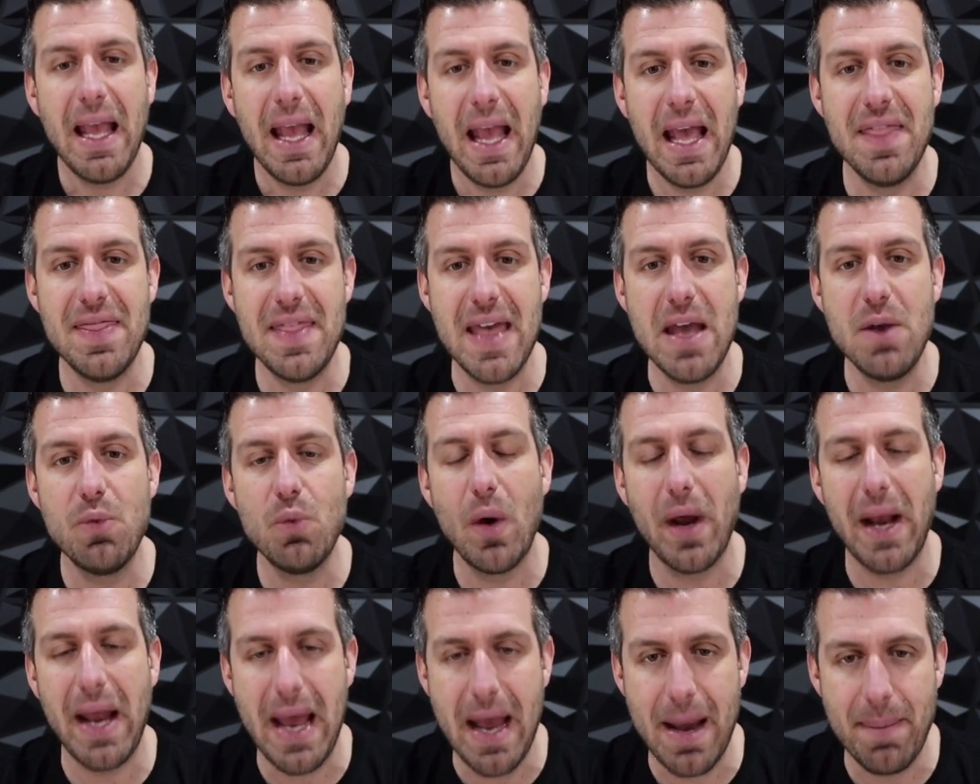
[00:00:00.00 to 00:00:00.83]
And then
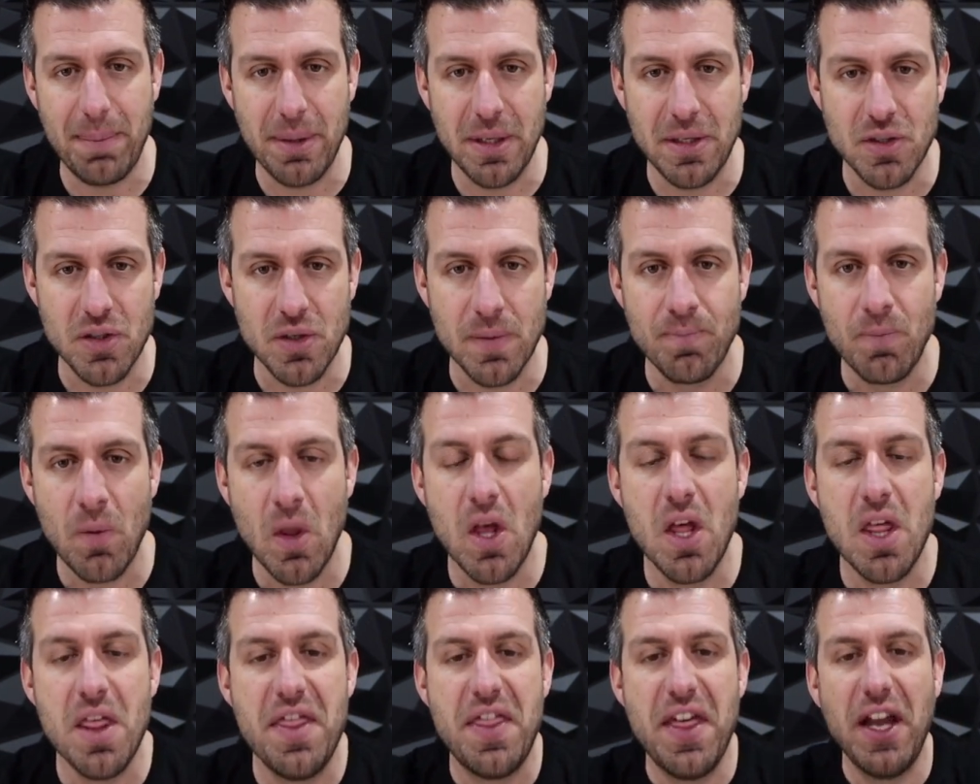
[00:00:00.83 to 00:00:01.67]
what happens?
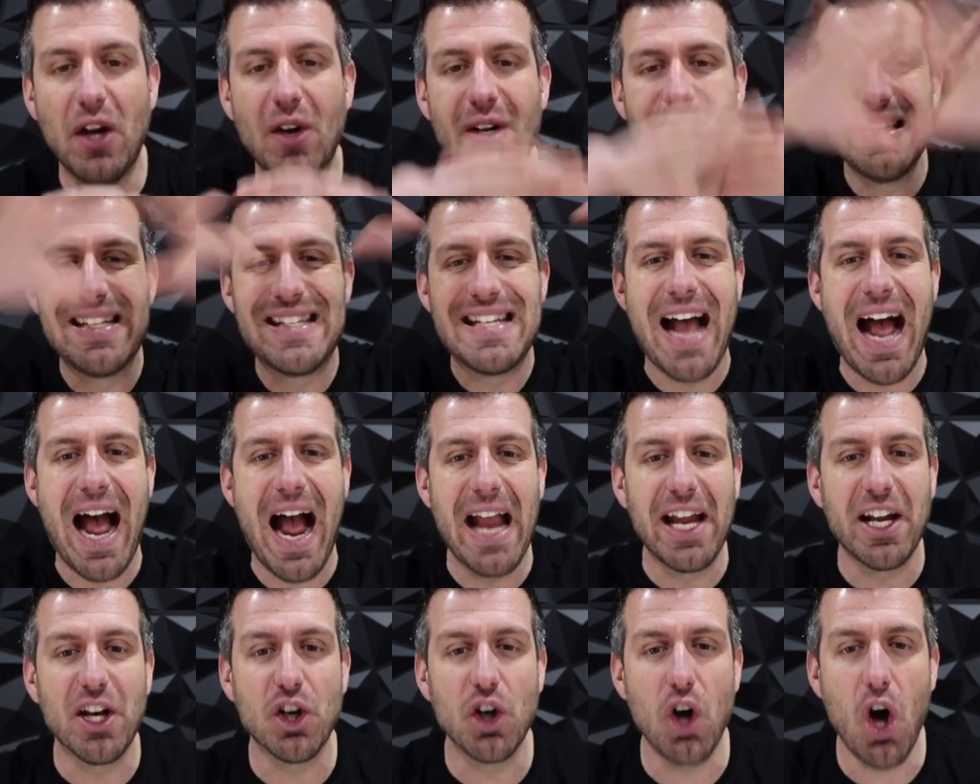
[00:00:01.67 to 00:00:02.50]
Their
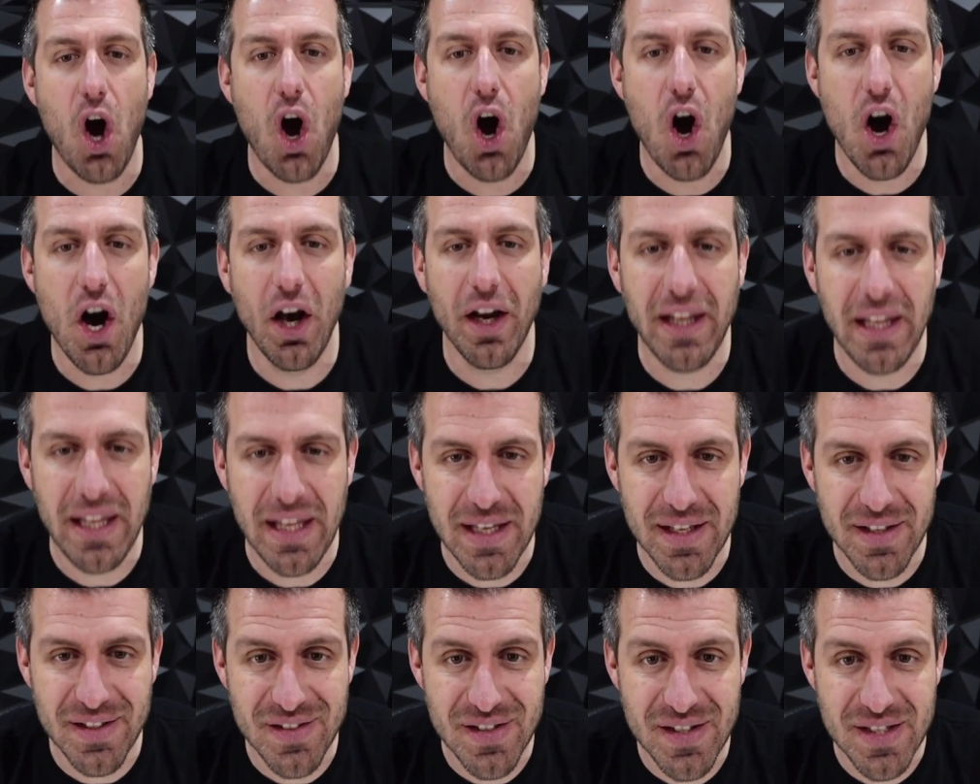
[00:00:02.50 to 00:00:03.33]
entire
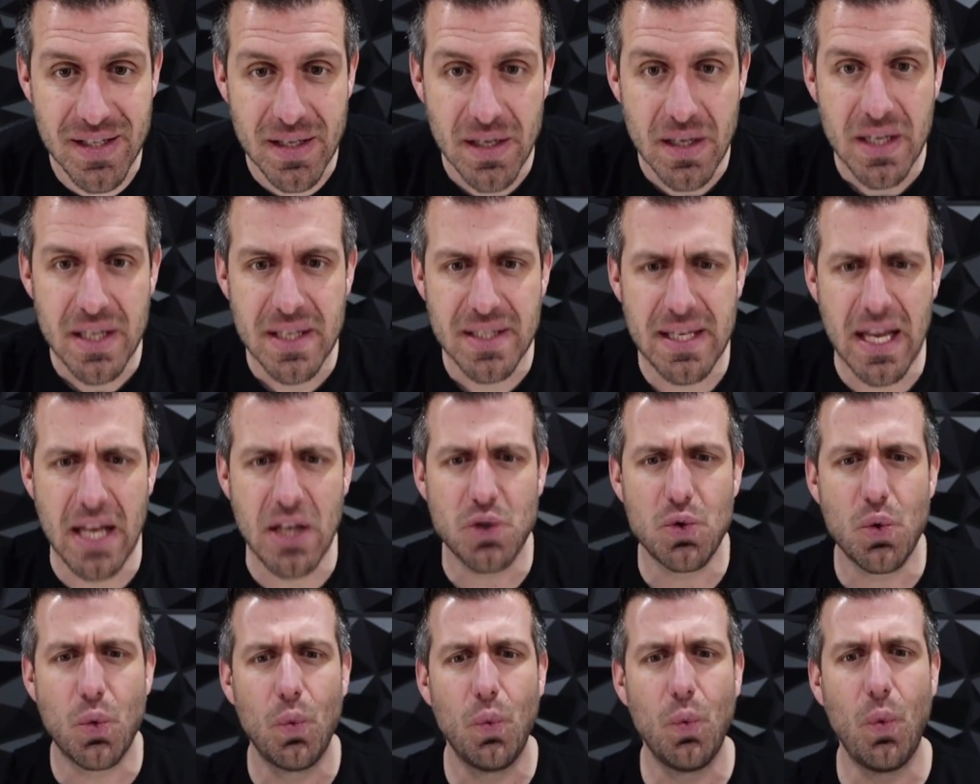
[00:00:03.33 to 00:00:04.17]
audience
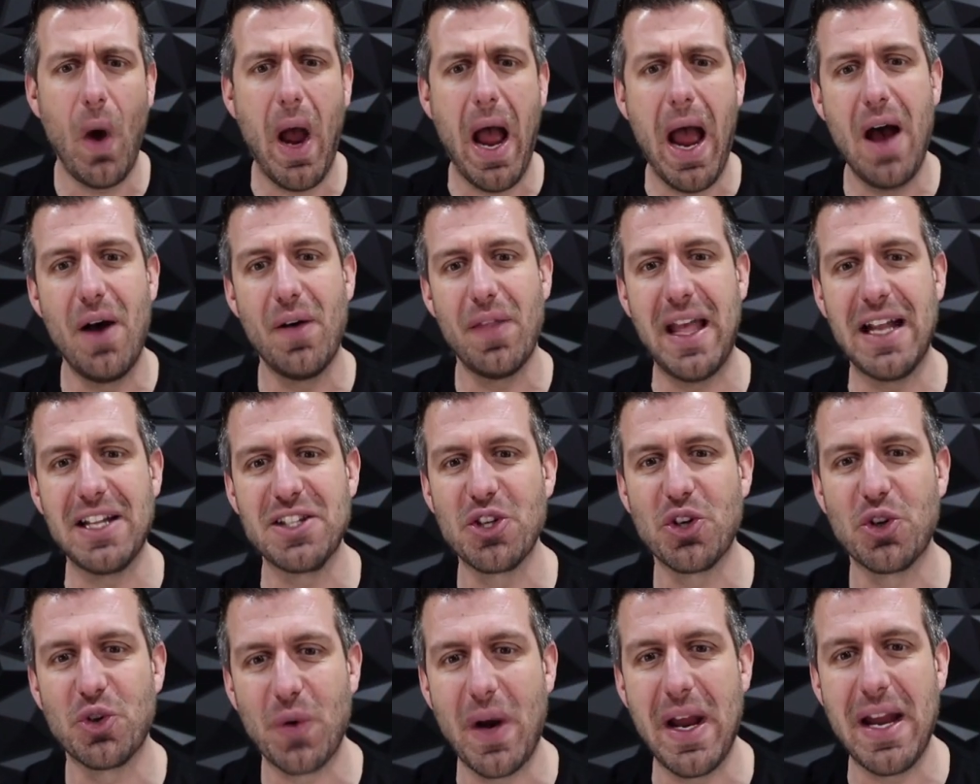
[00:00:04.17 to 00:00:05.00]
says, wow,
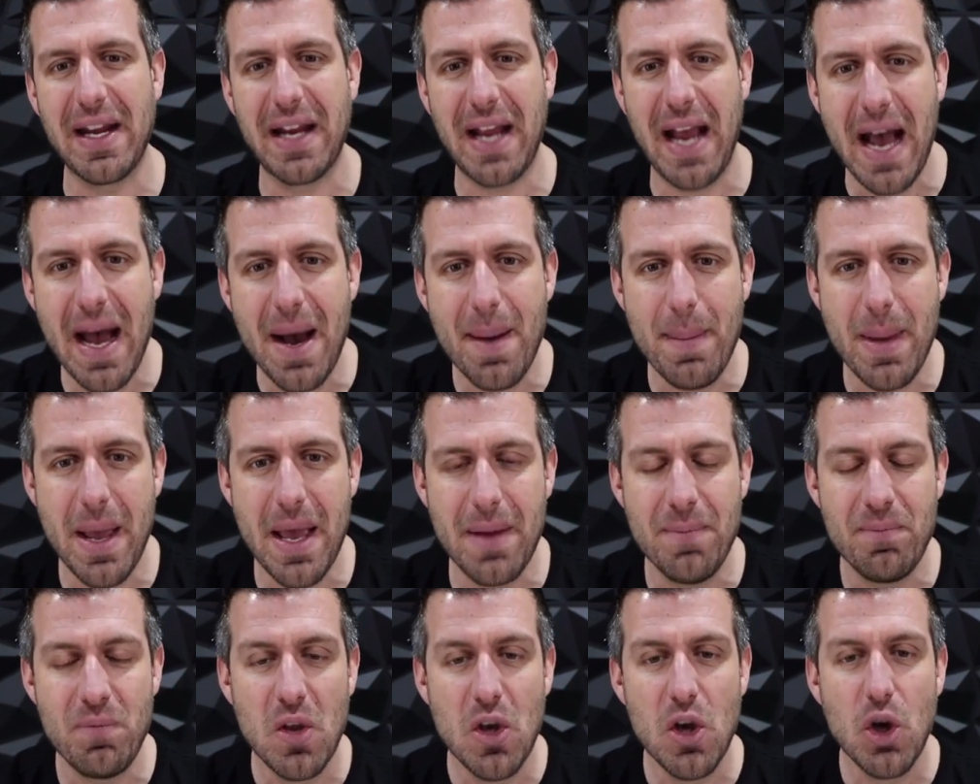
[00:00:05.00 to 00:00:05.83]
that's a great
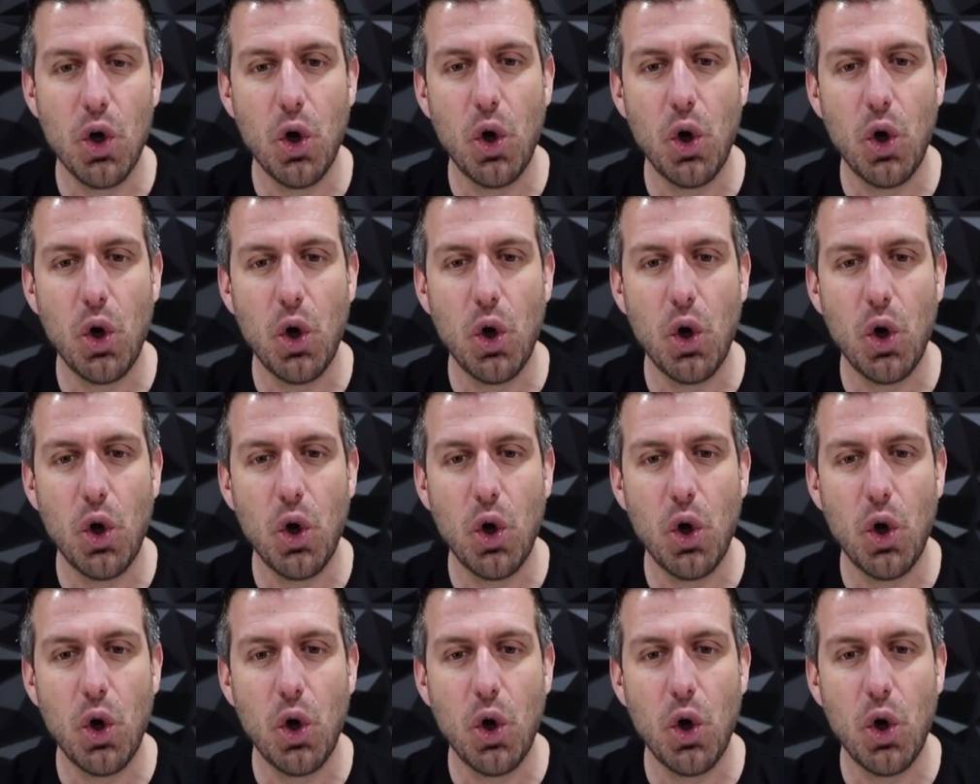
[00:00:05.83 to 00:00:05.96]
comment.